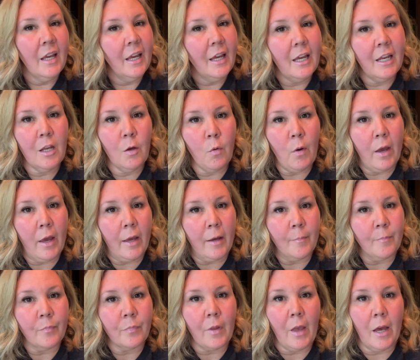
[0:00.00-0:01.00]

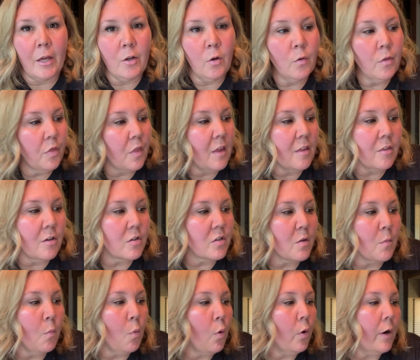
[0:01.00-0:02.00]
anyway, I don't think there's
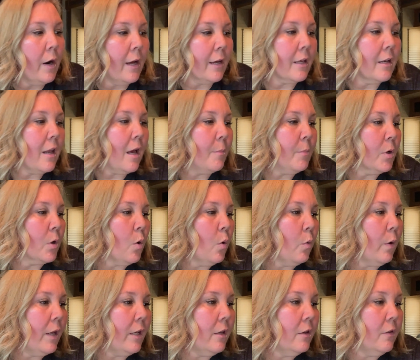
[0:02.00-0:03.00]
a more economical
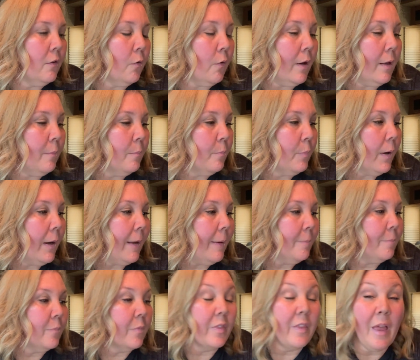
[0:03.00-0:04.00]
way to do it,
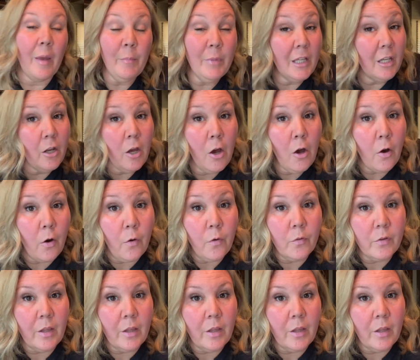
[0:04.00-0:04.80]
but let me know.